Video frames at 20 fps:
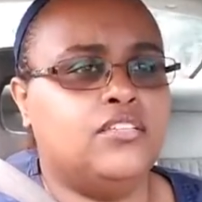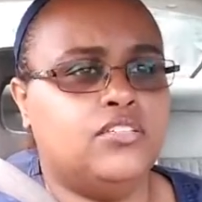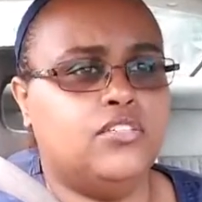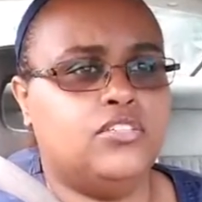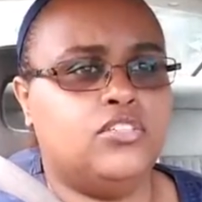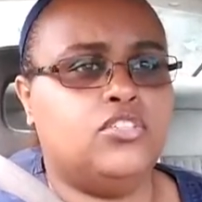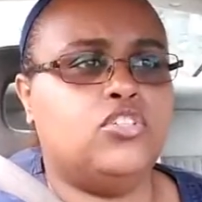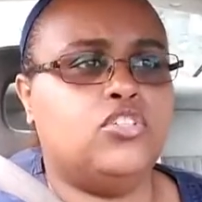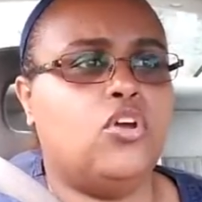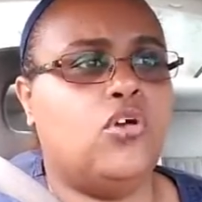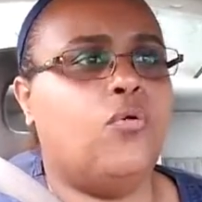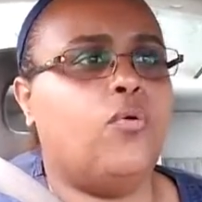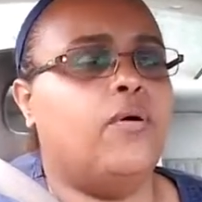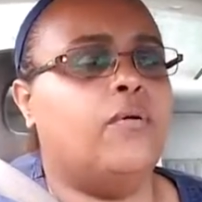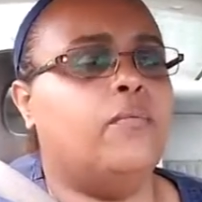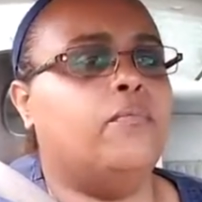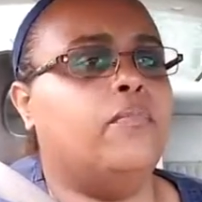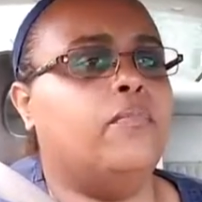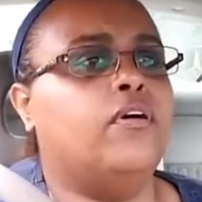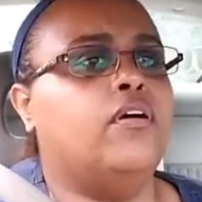show
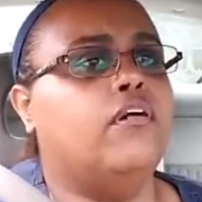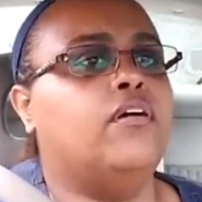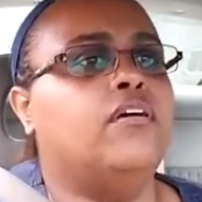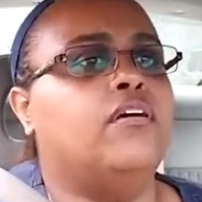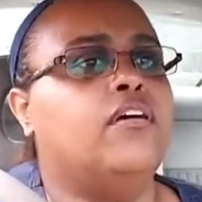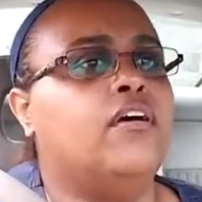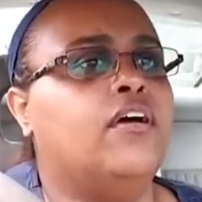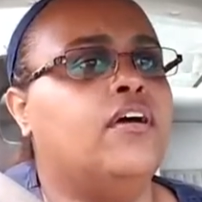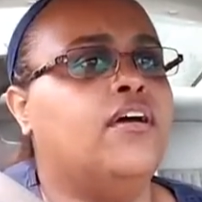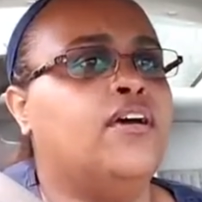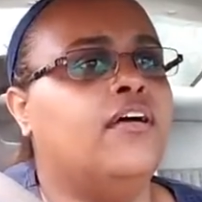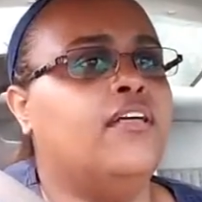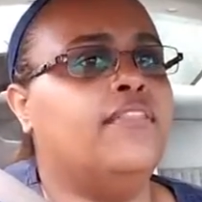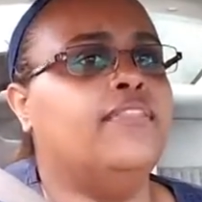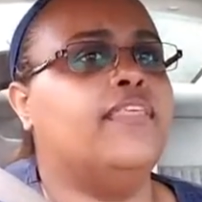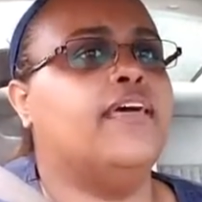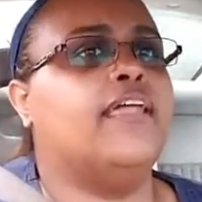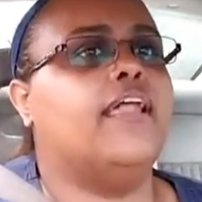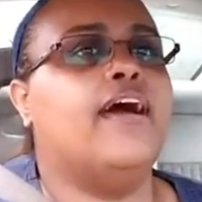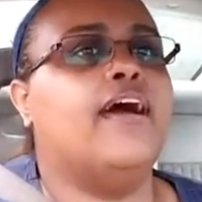them
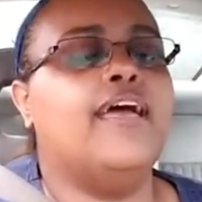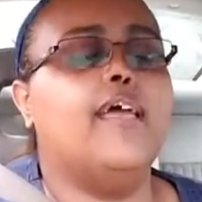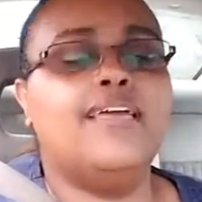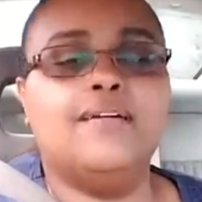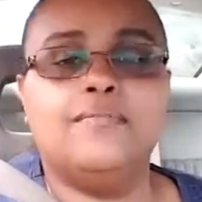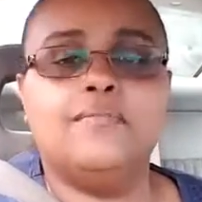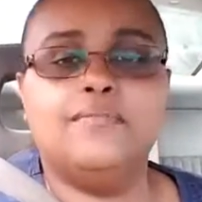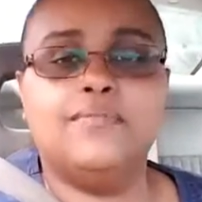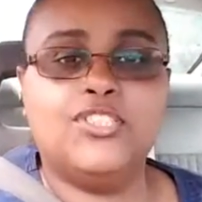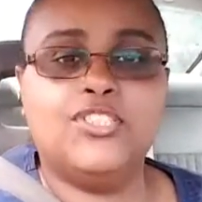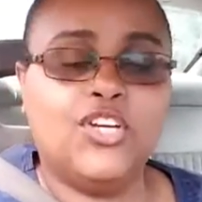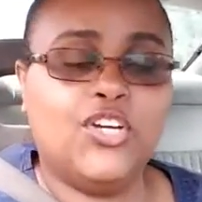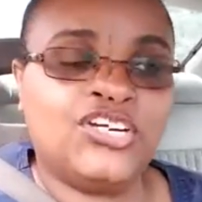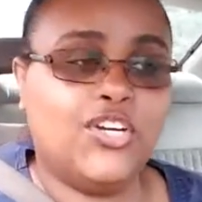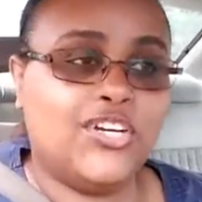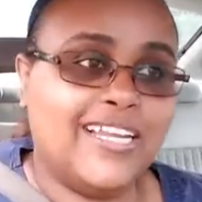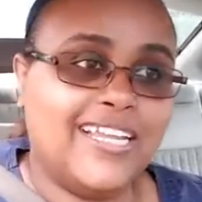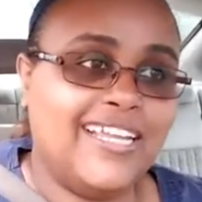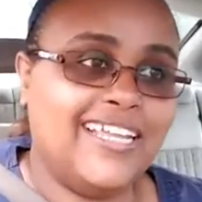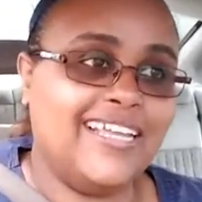what I am
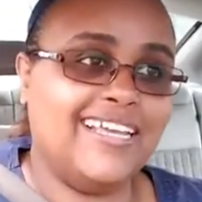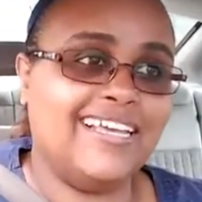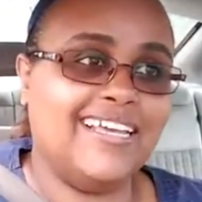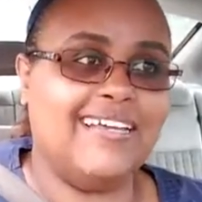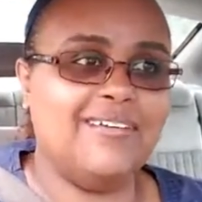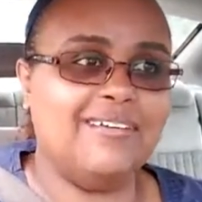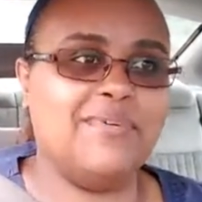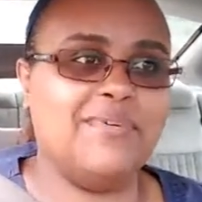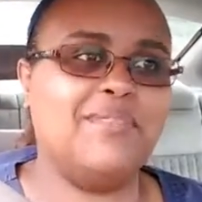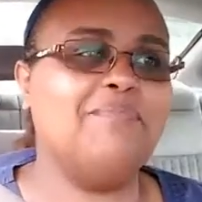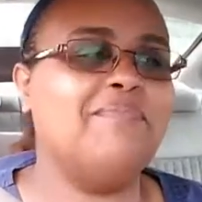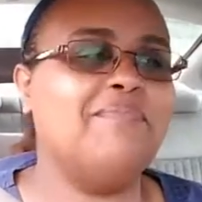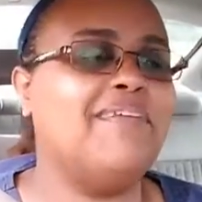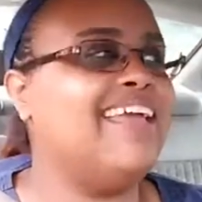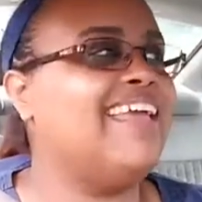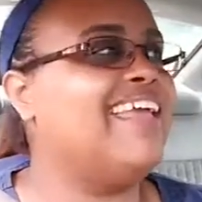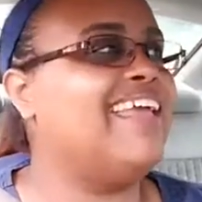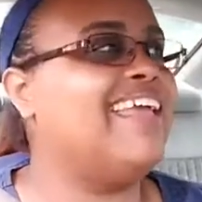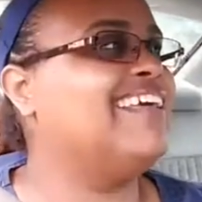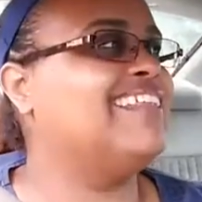turning with my
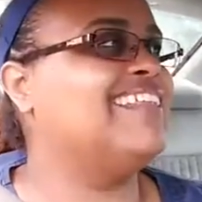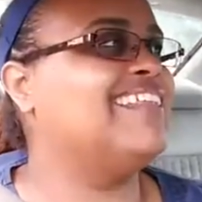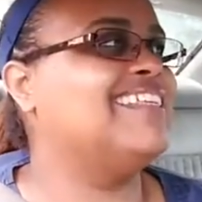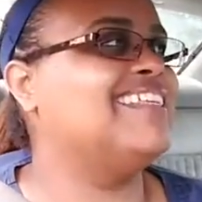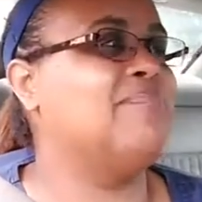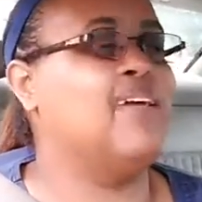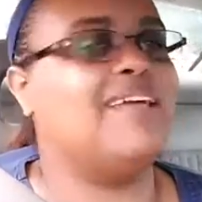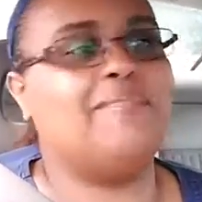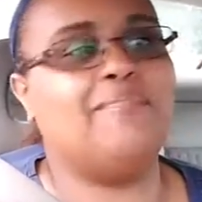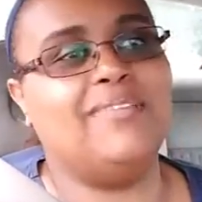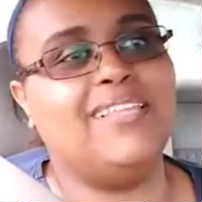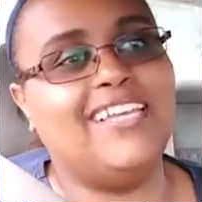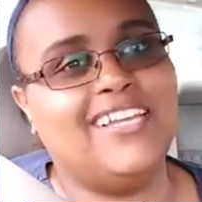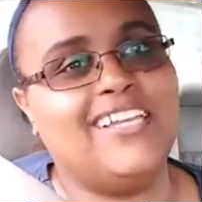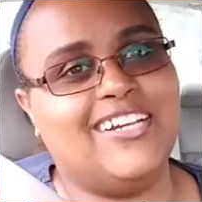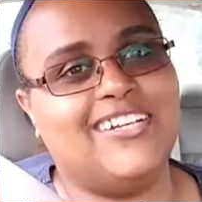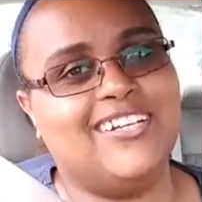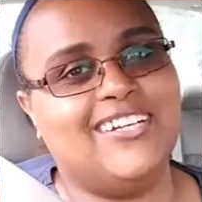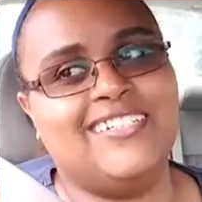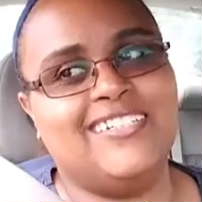hand because my
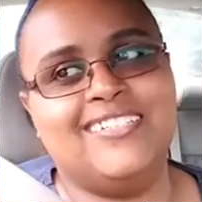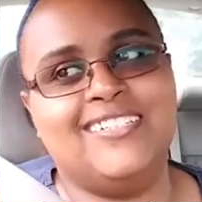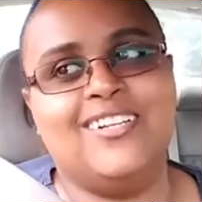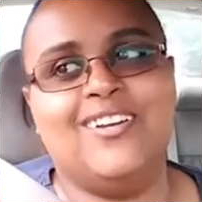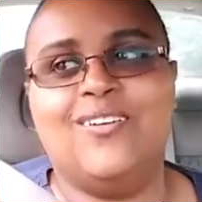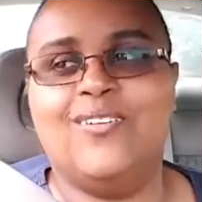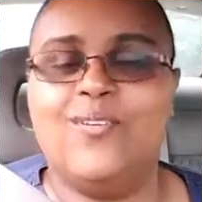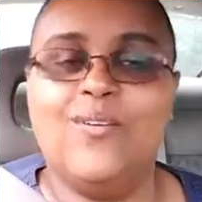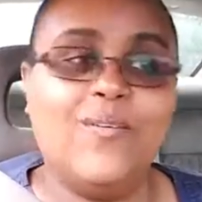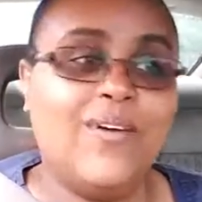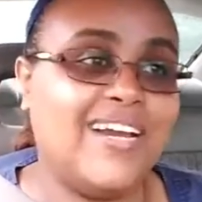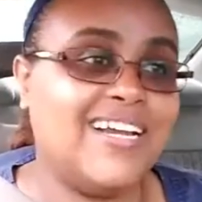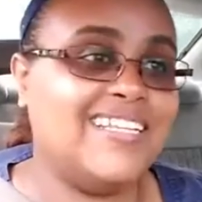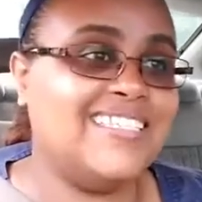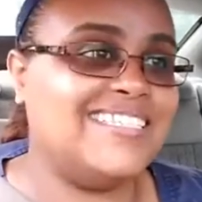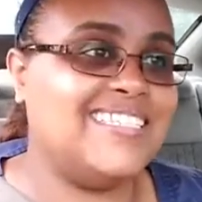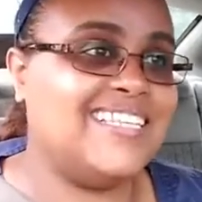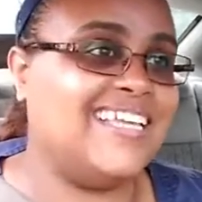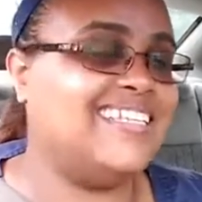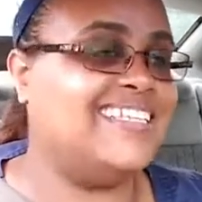blinker
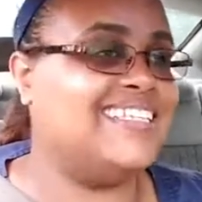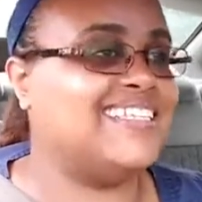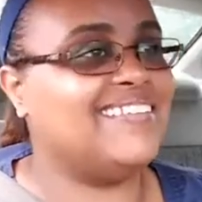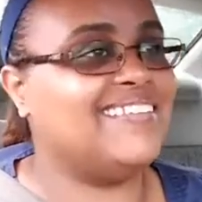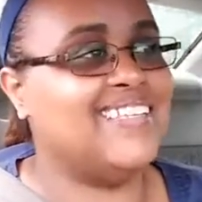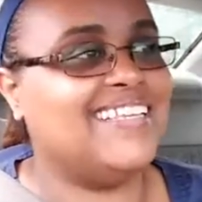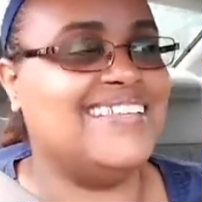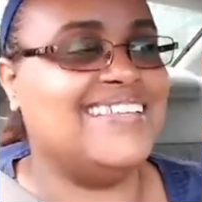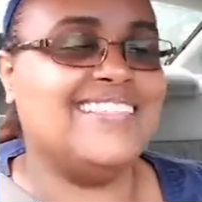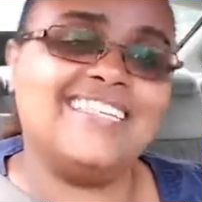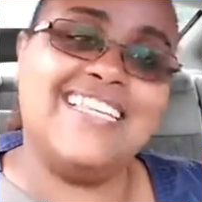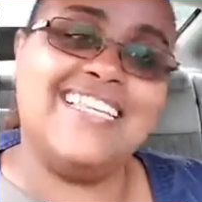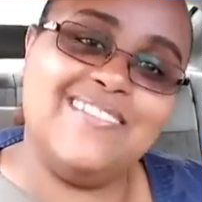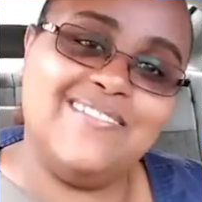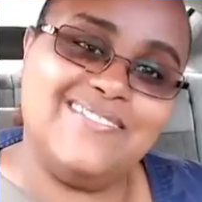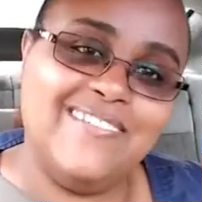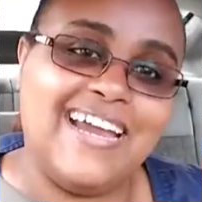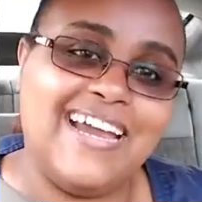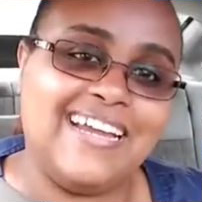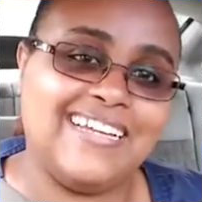works and sometimes it
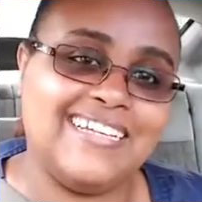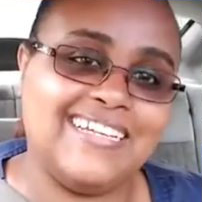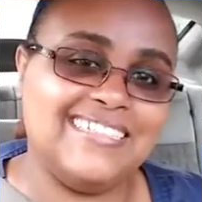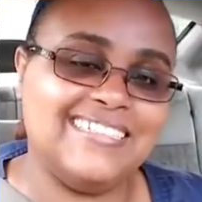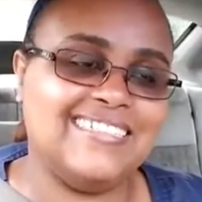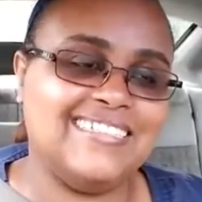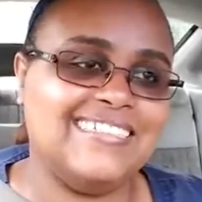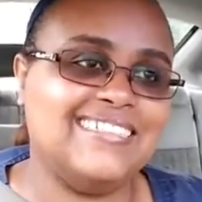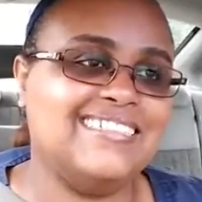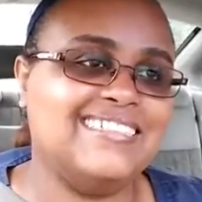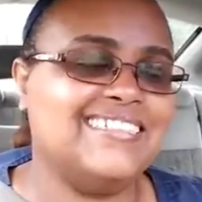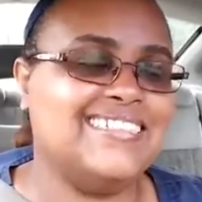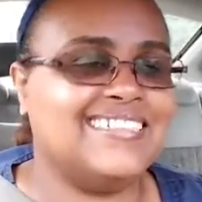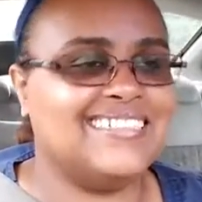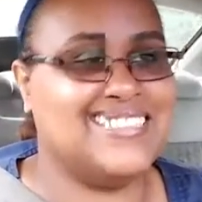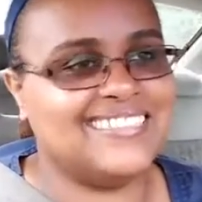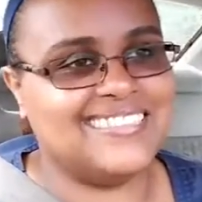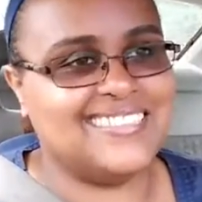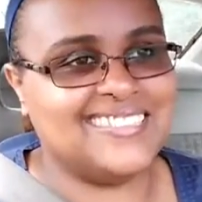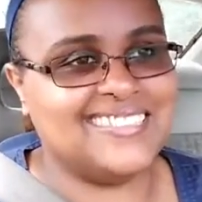doesn't
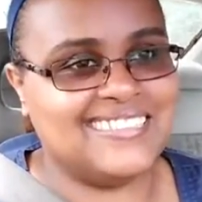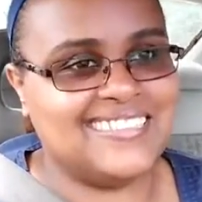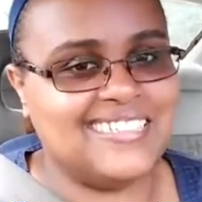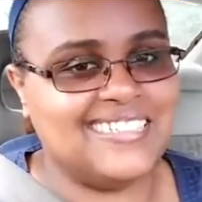work.